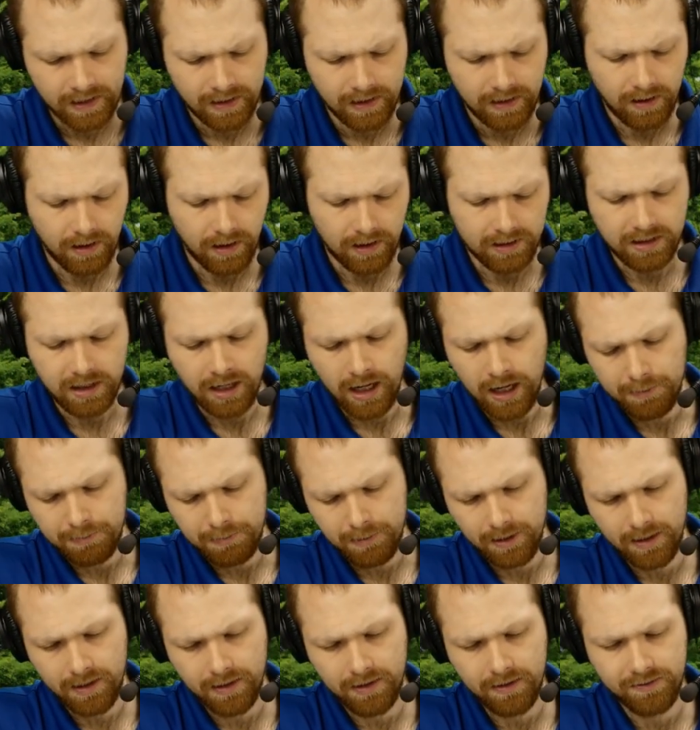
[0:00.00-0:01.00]
On top
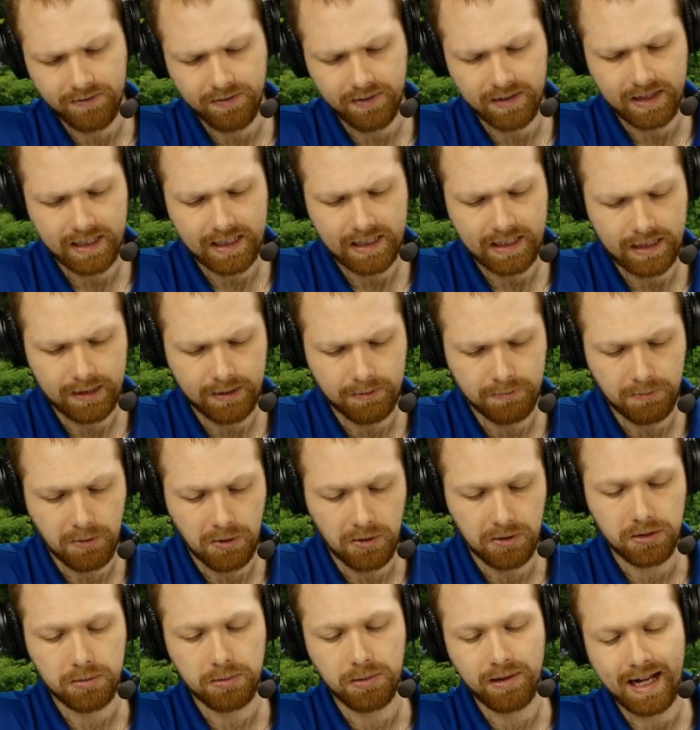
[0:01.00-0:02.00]
of the
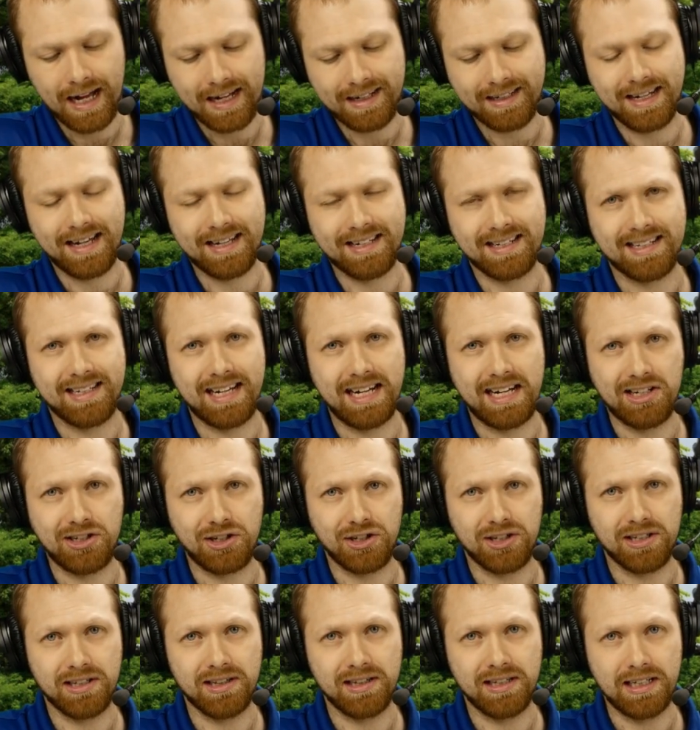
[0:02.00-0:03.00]
multiple
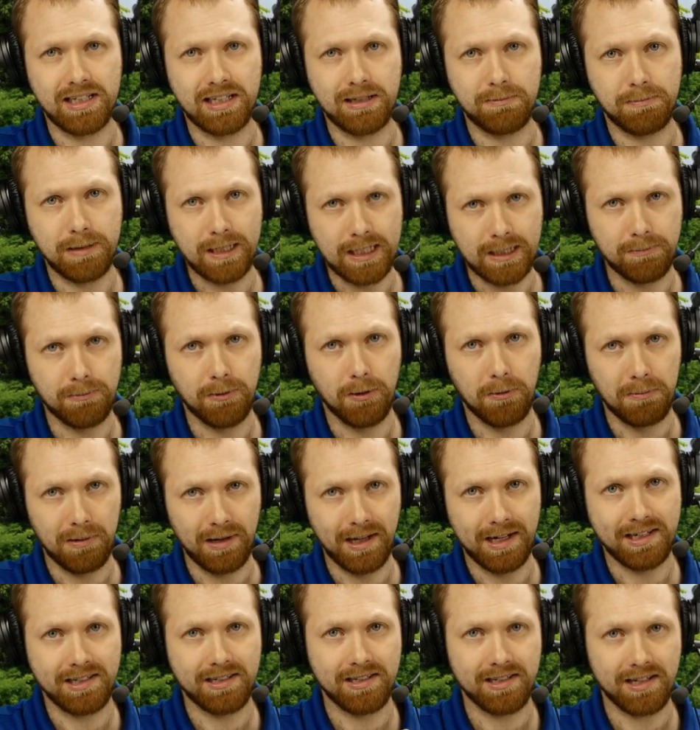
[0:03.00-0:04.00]
attestation, the people, places,